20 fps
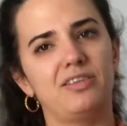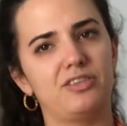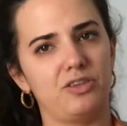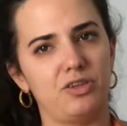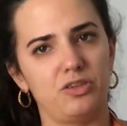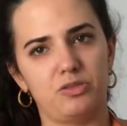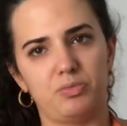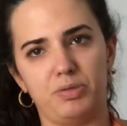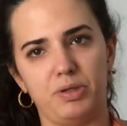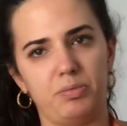
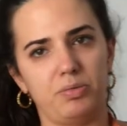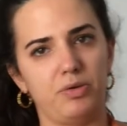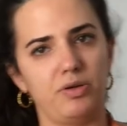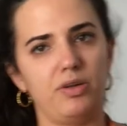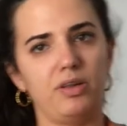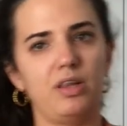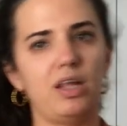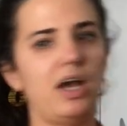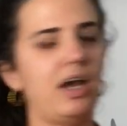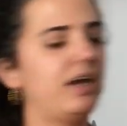those people.
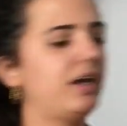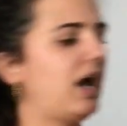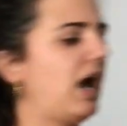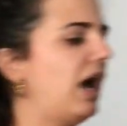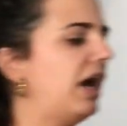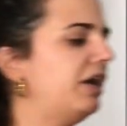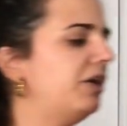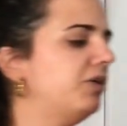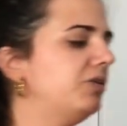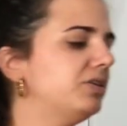Like,
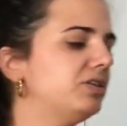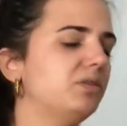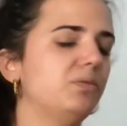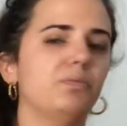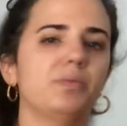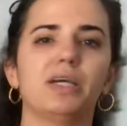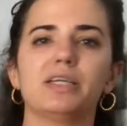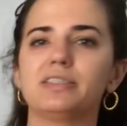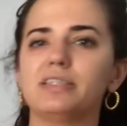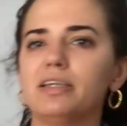I know some
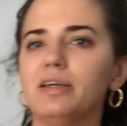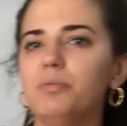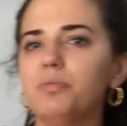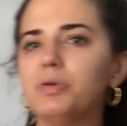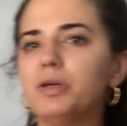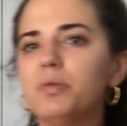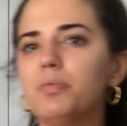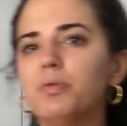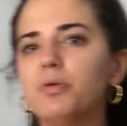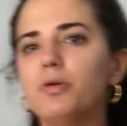Mexican
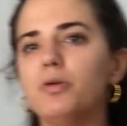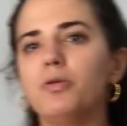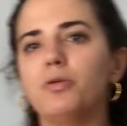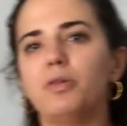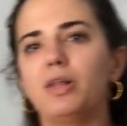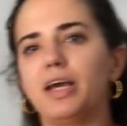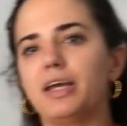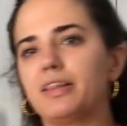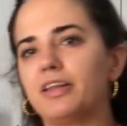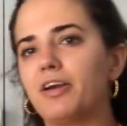people who,
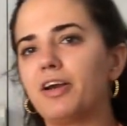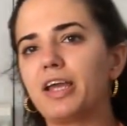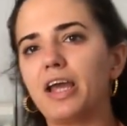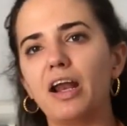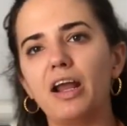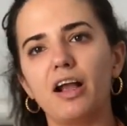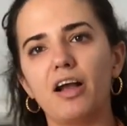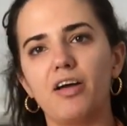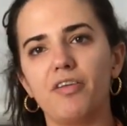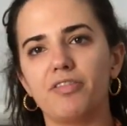like, they're
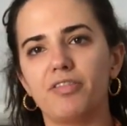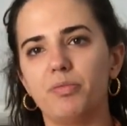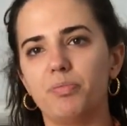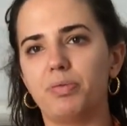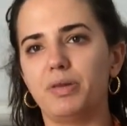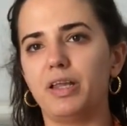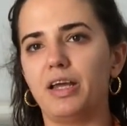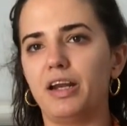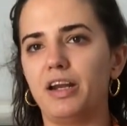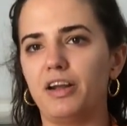getting off the
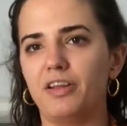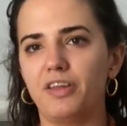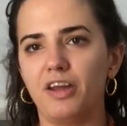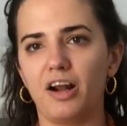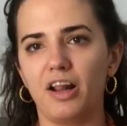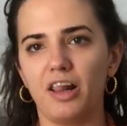plane and they're